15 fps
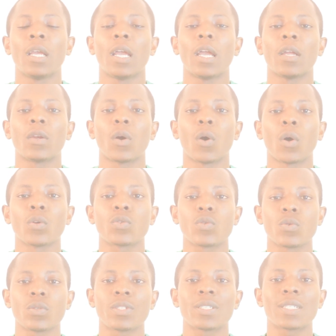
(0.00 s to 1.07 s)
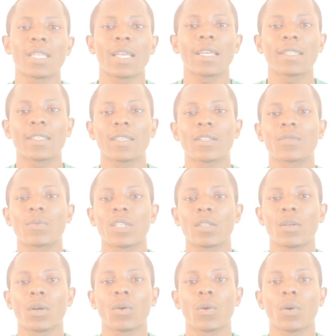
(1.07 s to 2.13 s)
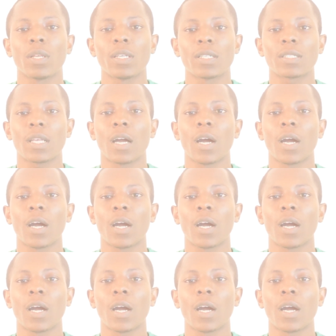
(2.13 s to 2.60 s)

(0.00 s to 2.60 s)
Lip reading: and also share this with your colleagues